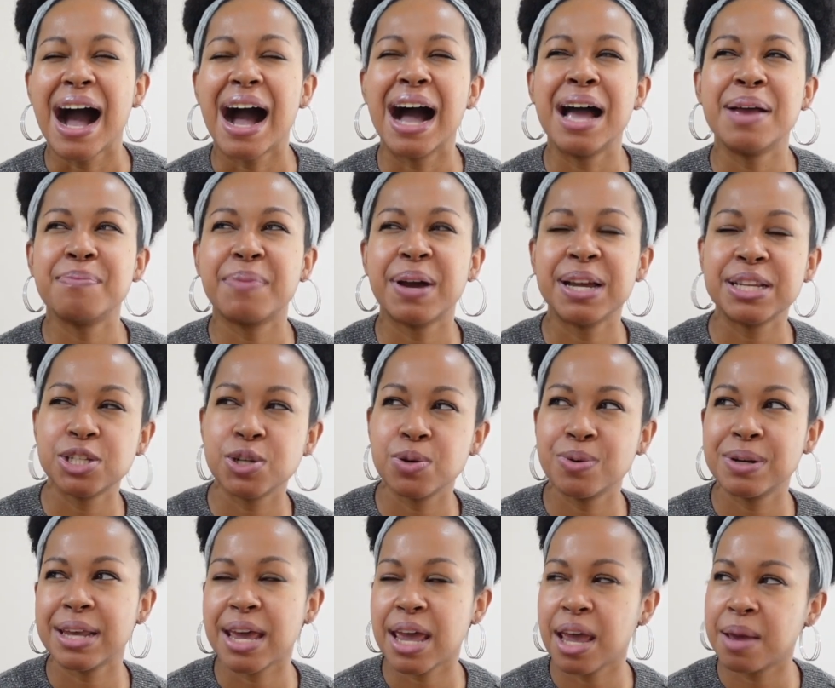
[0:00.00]
I might do
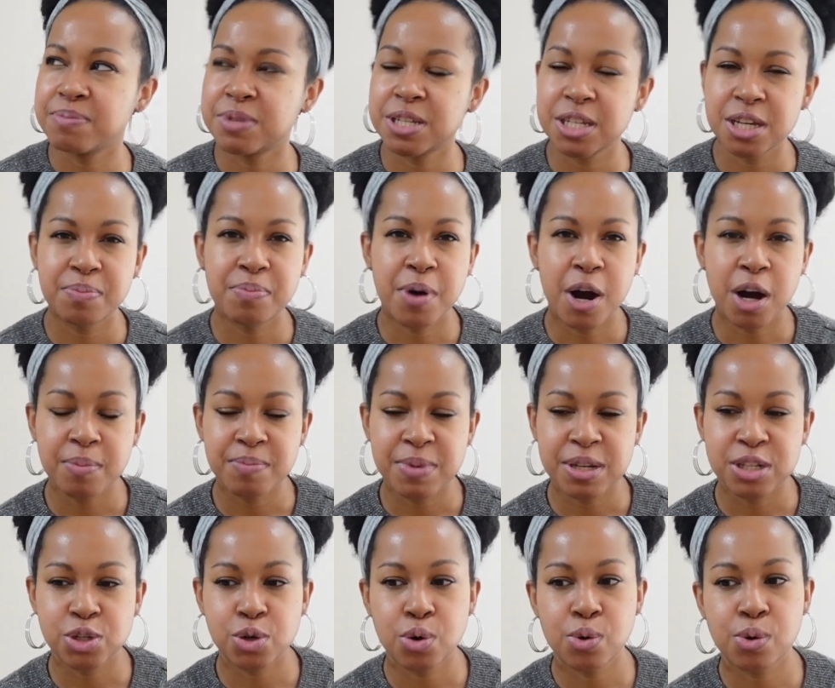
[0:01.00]
an empty
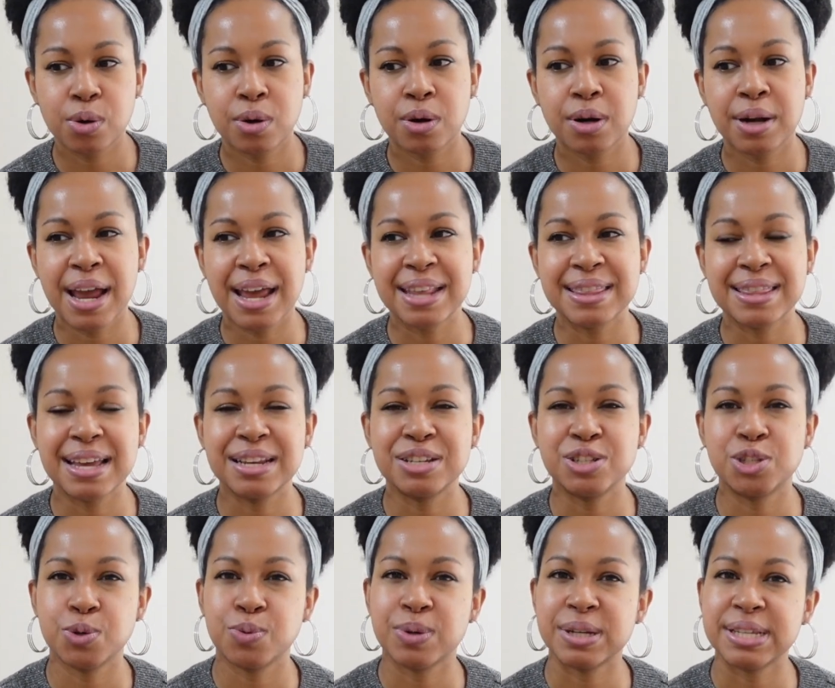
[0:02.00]
apartment tour and then
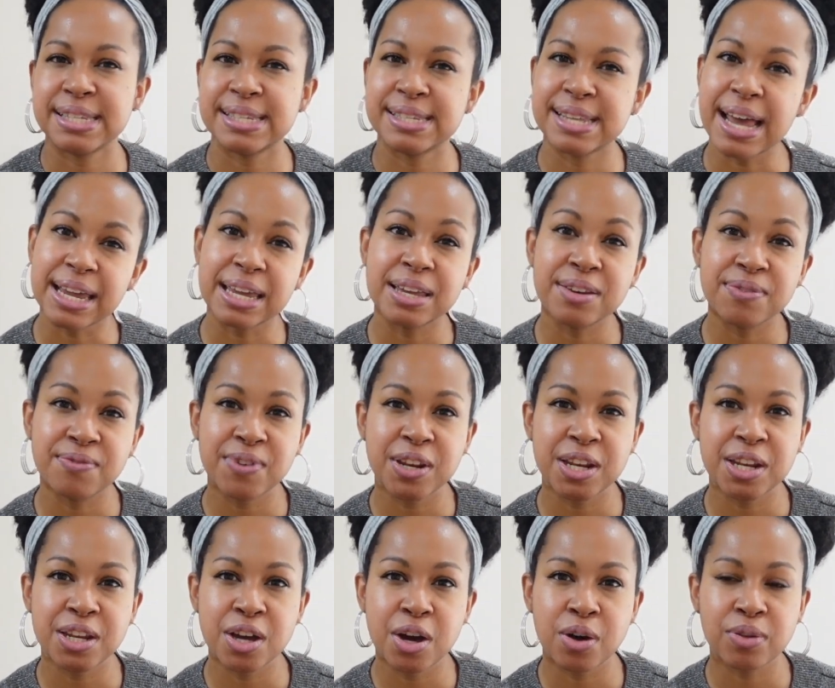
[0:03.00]
do a second
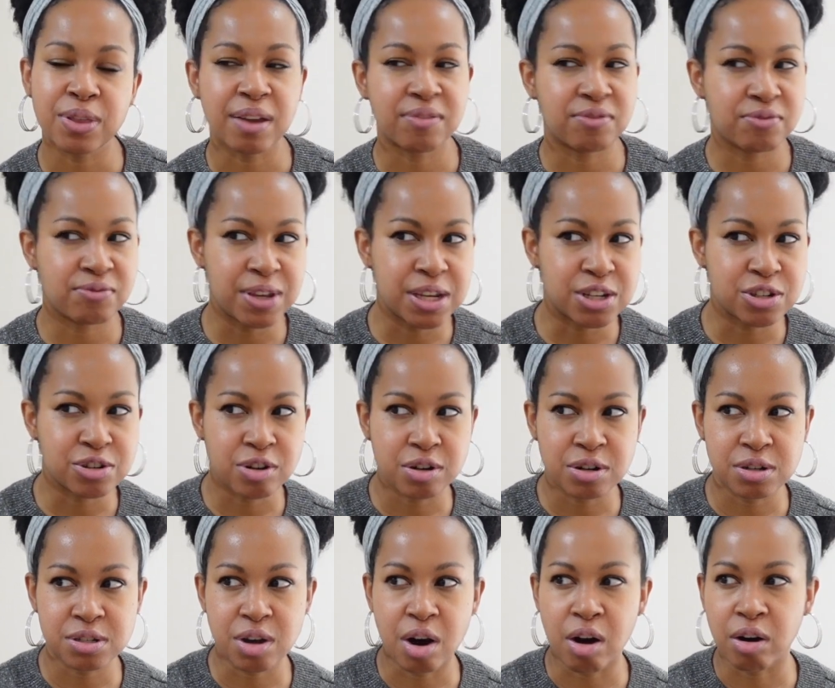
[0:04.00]
video that
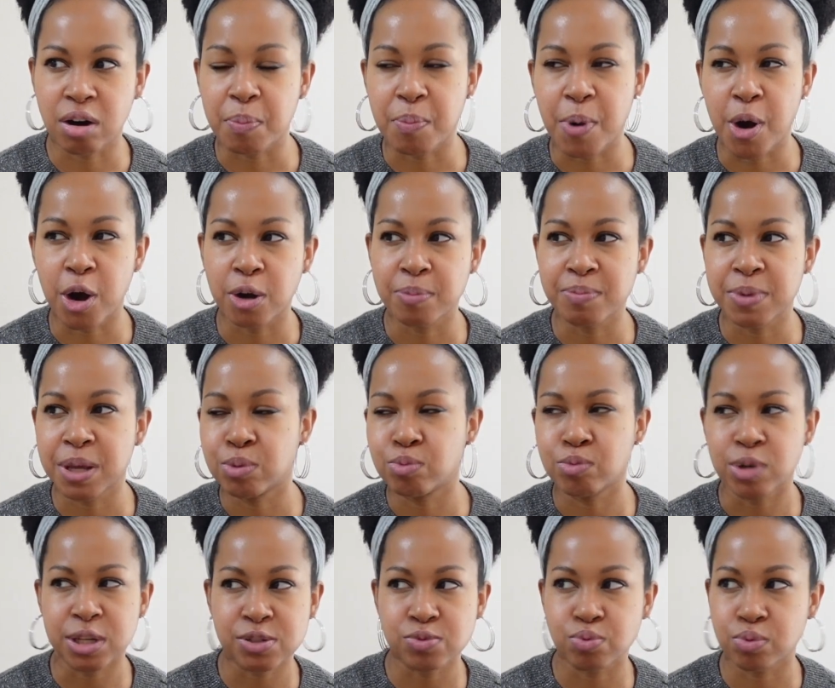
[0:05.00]
features our apartment
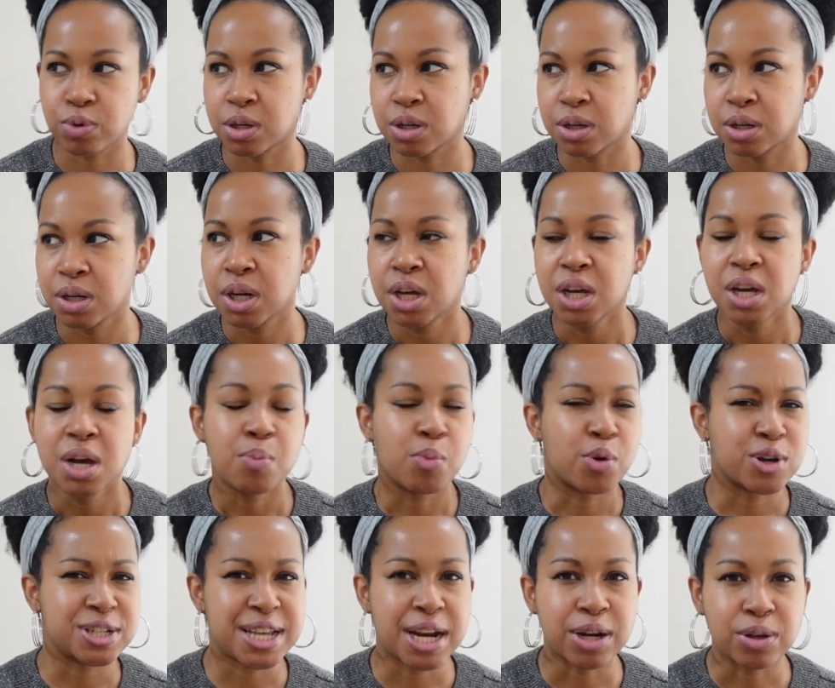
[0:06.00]
once we're
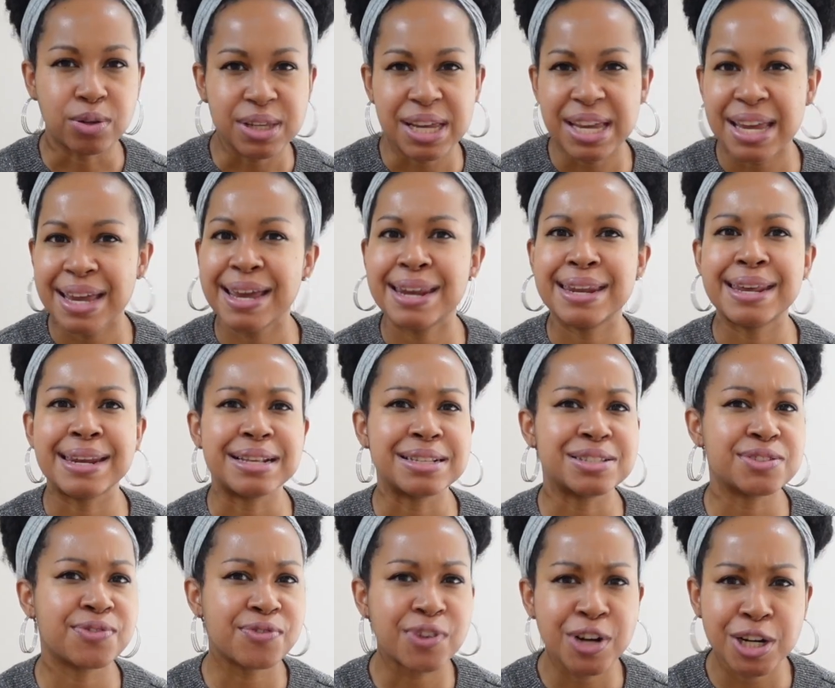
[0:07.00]
more settled in and
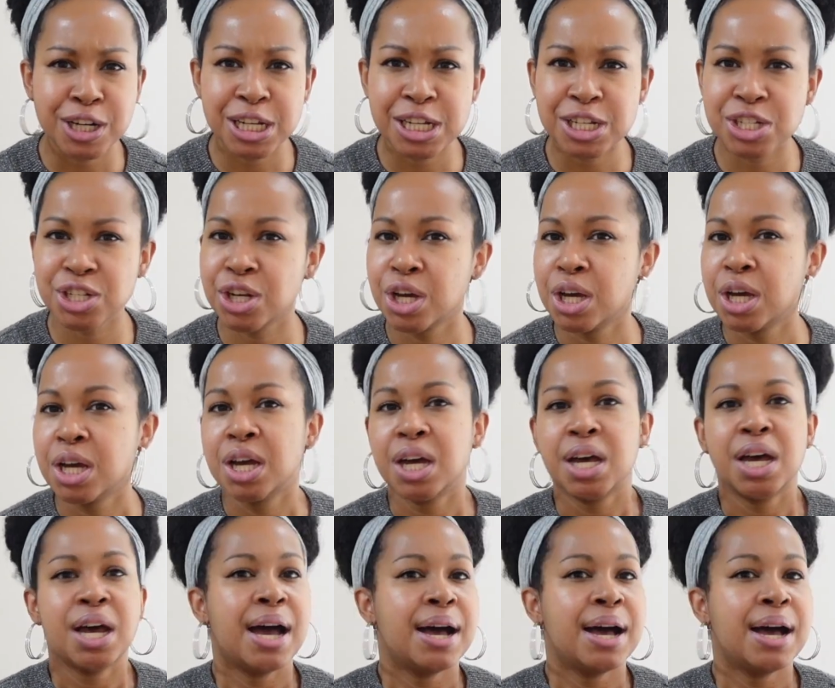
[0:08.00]
it's furnished.